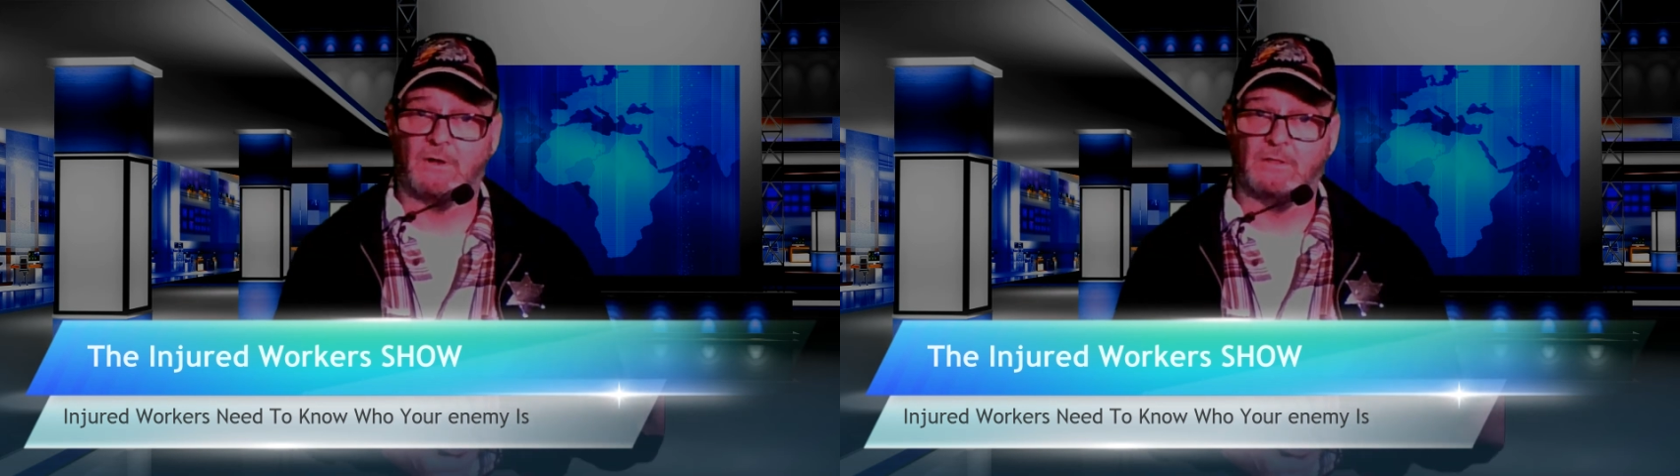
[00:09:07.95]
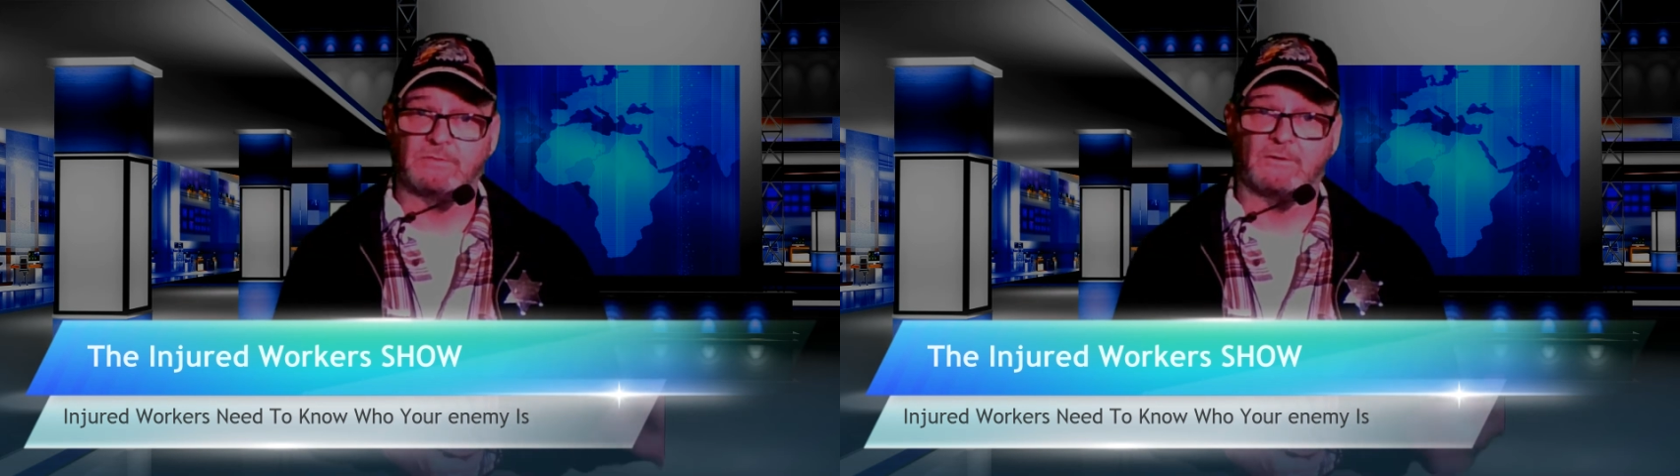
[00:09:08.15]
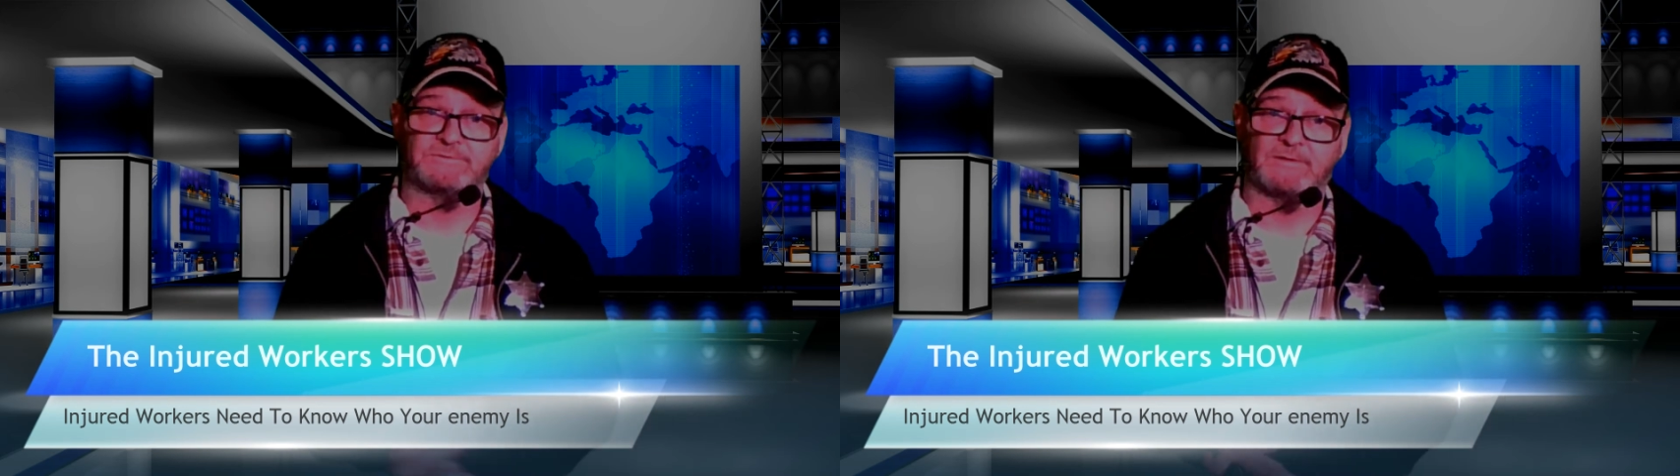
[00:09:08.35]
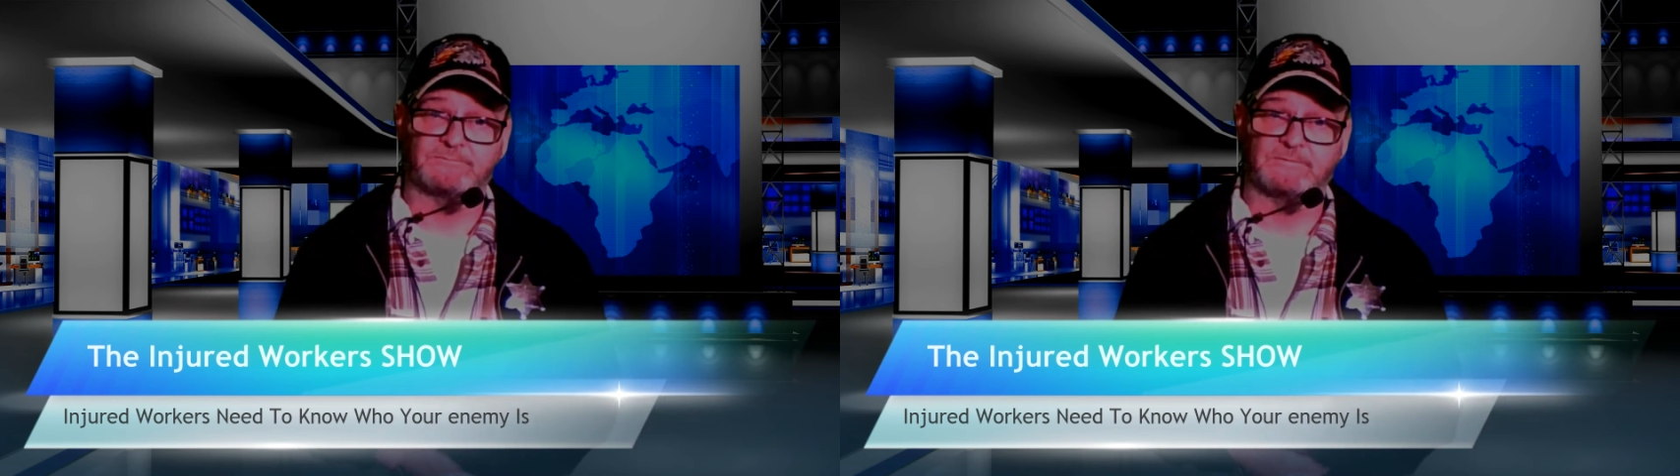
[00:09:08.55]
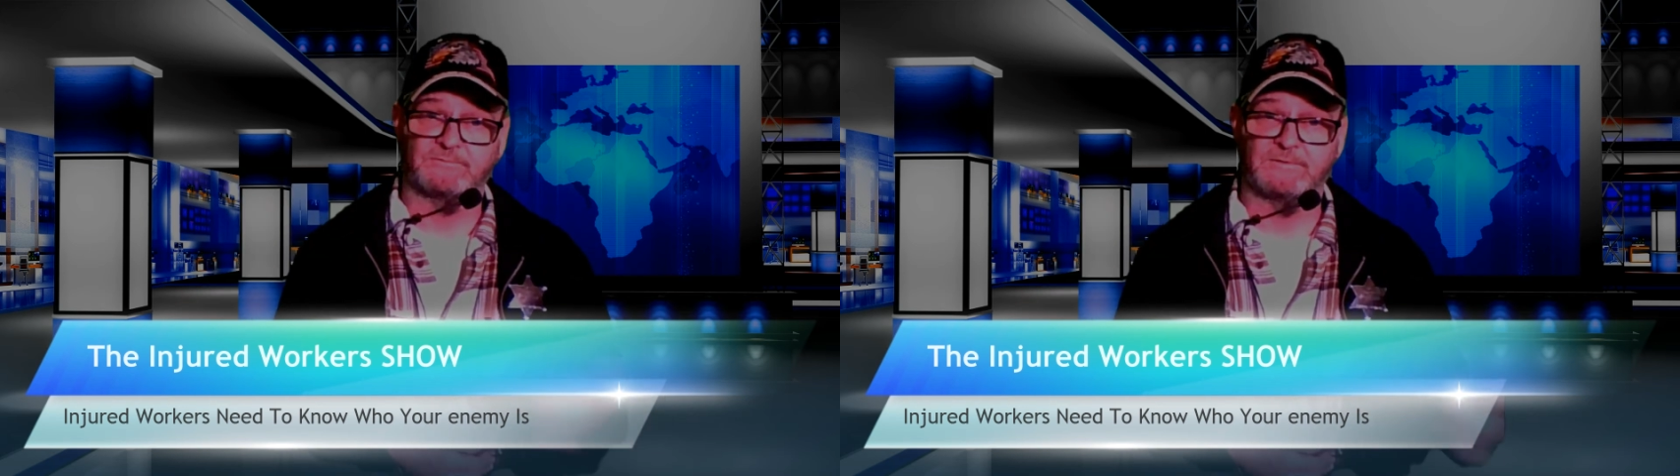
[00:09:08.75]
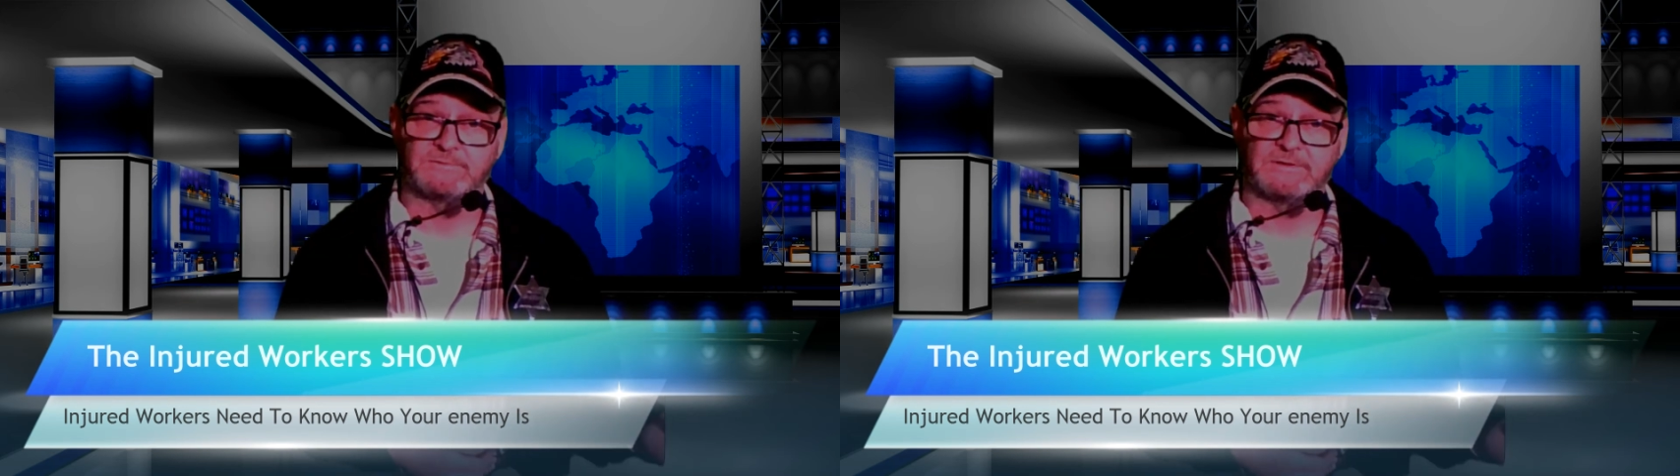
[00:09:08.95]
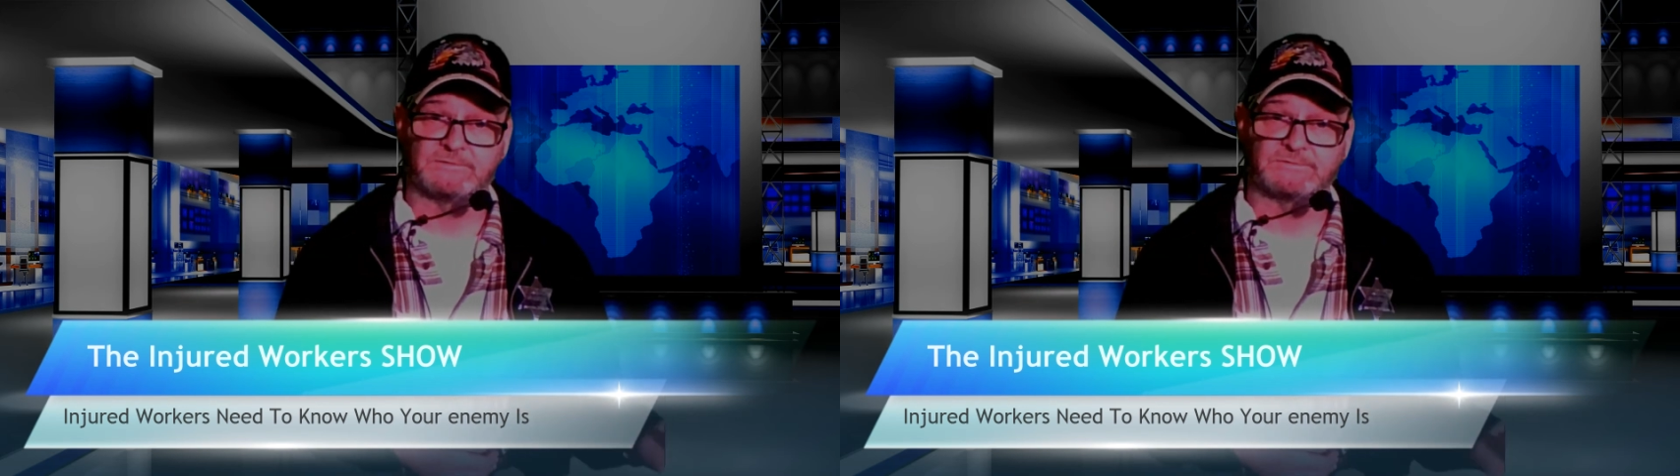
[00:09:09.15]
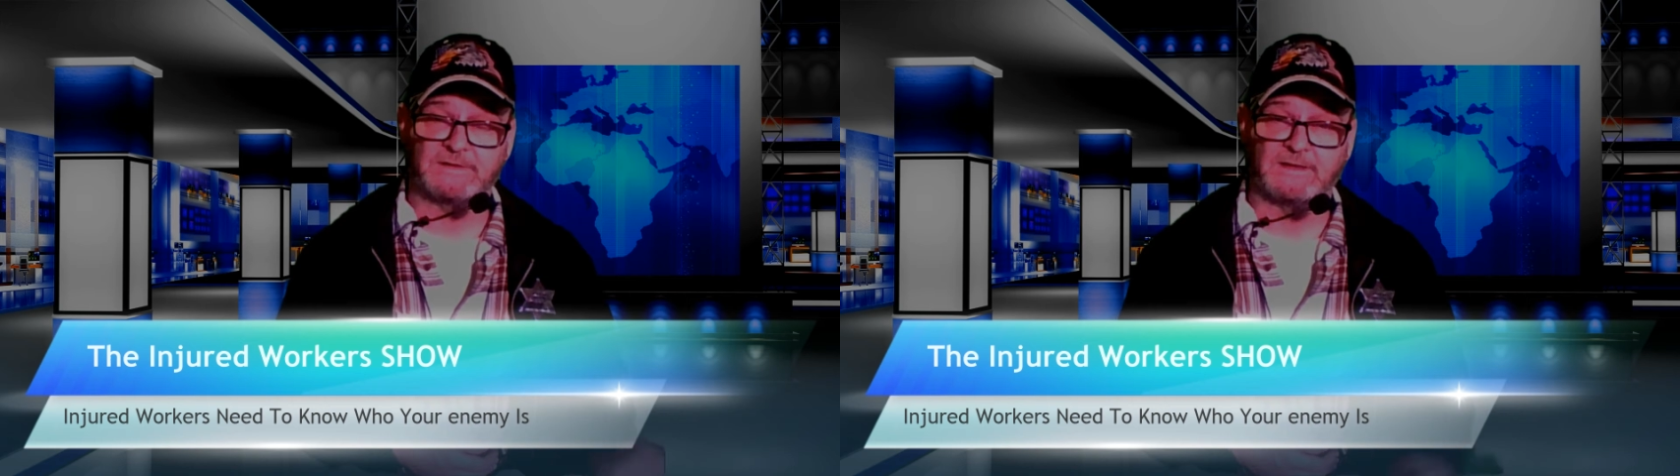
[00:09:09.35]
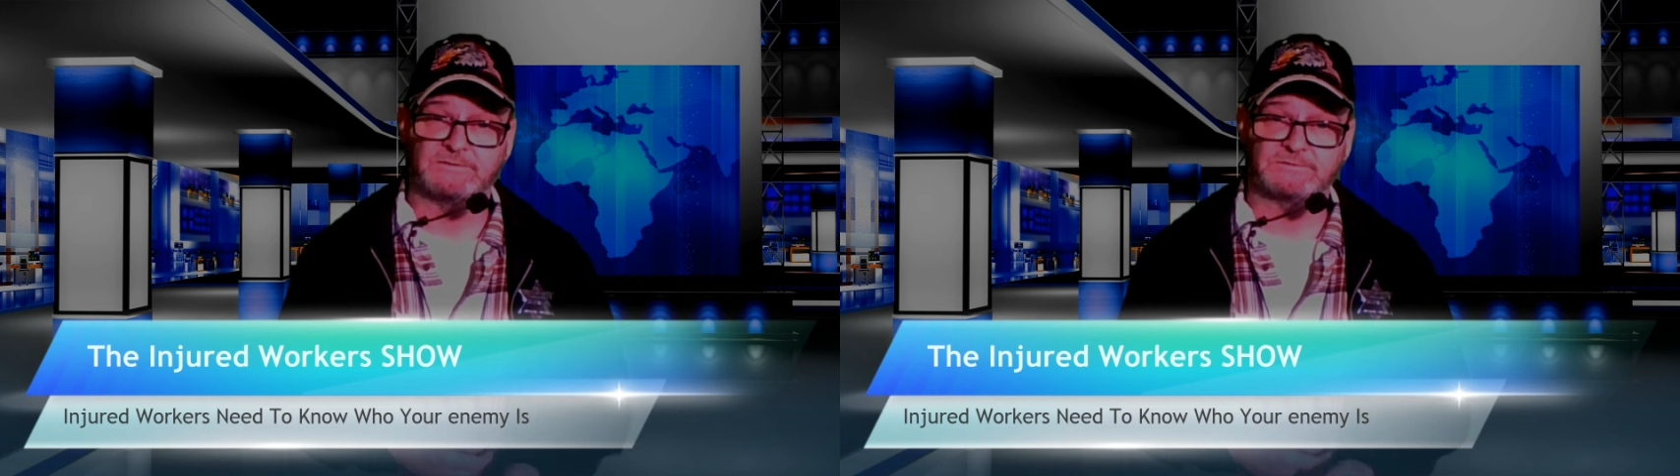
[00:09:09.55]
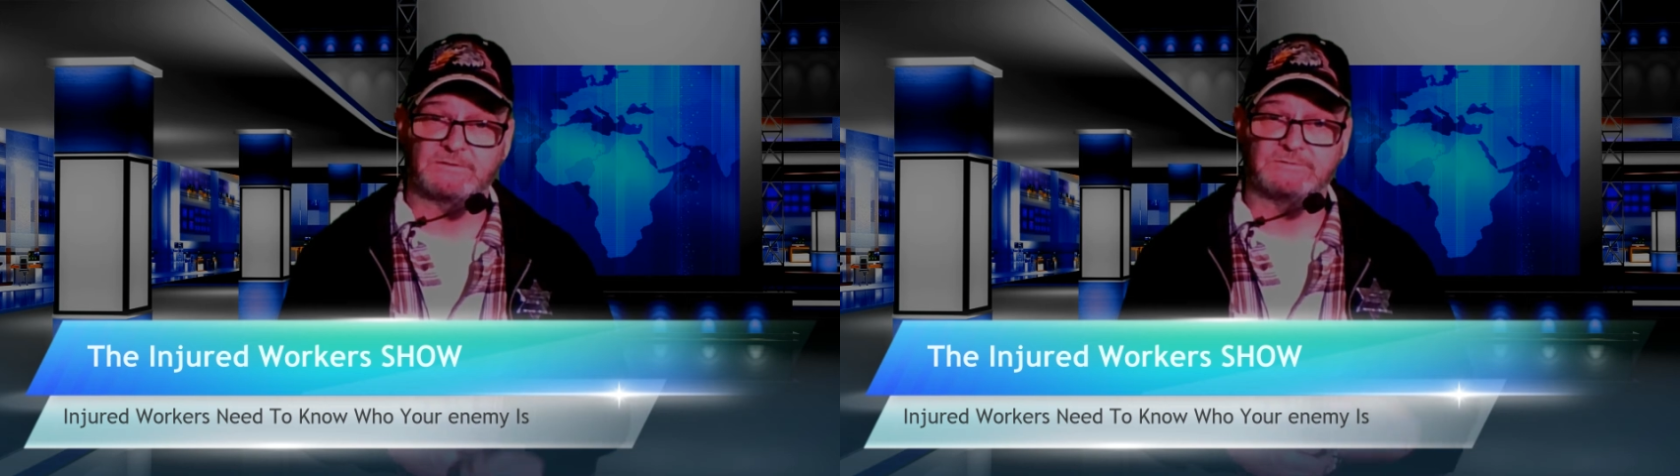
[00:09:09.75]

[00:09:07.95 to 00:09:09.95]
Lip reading: all those different 50 states,